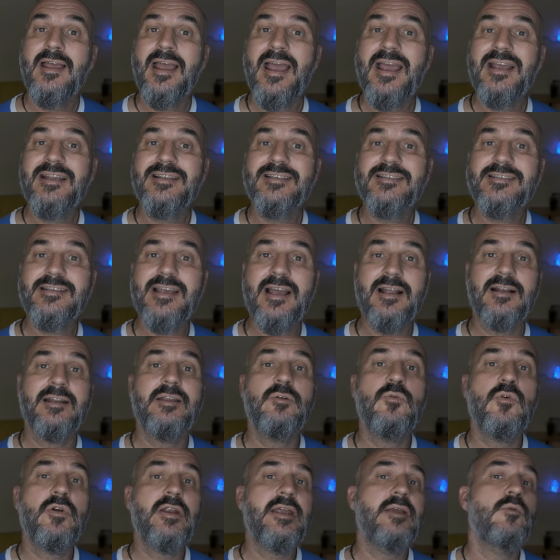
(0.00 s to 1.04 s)
exactly
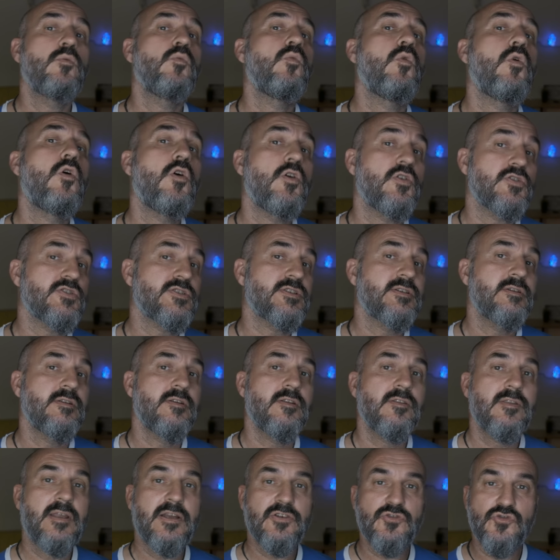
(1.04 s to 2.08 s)
what it was
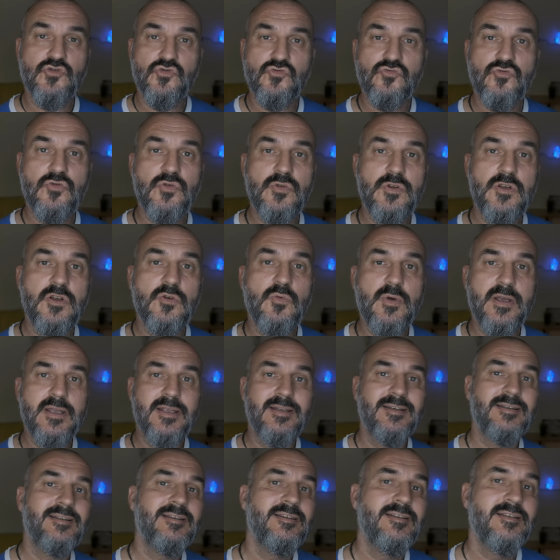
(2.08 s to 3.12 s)
that drew you
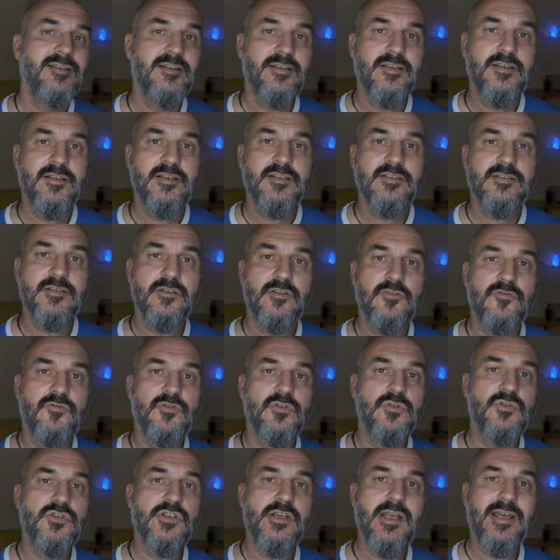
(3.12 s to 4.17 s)
in to the
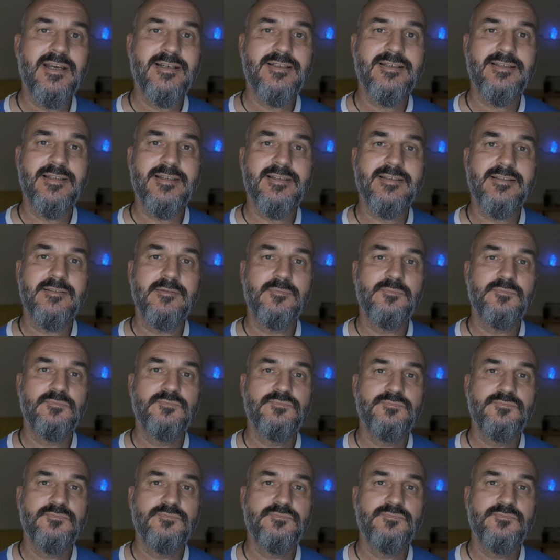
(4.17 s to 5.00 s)
Fuji X system.